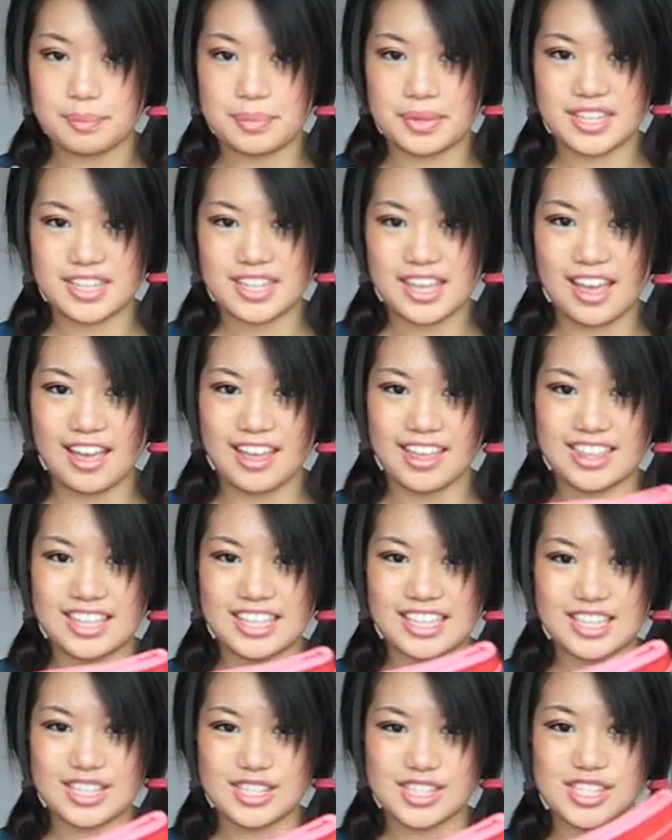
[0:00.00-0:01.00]
But yeah, I
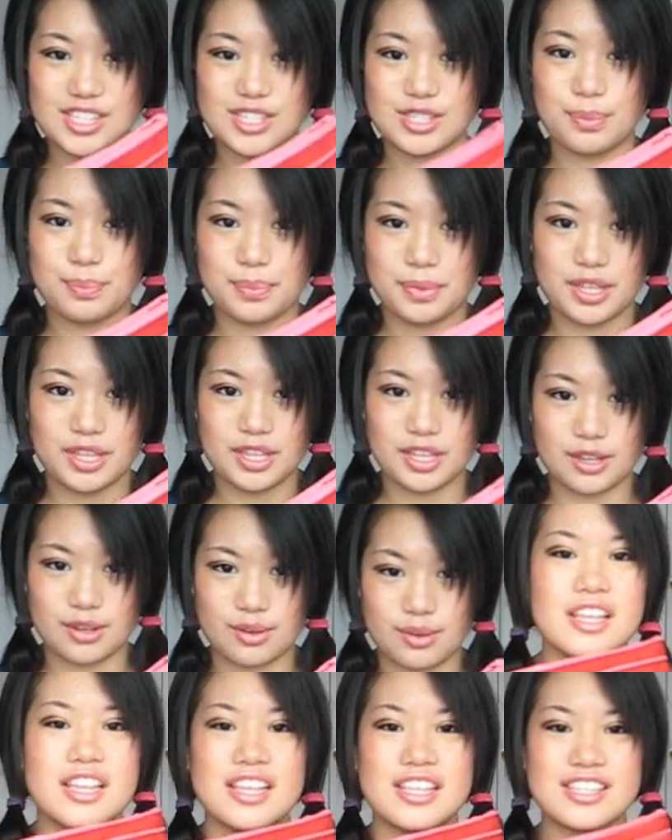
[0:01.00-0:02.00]
think it's super
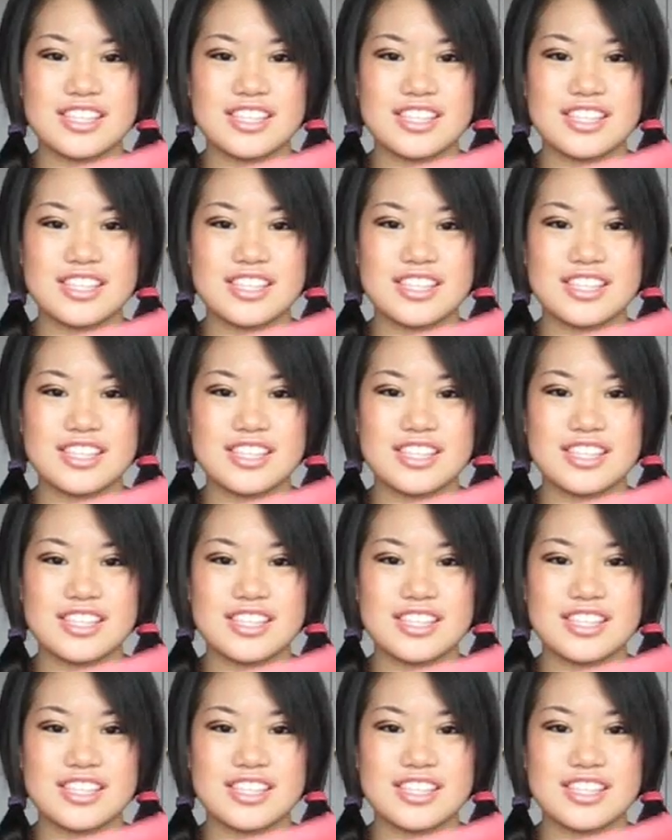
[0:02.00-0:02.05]
cute.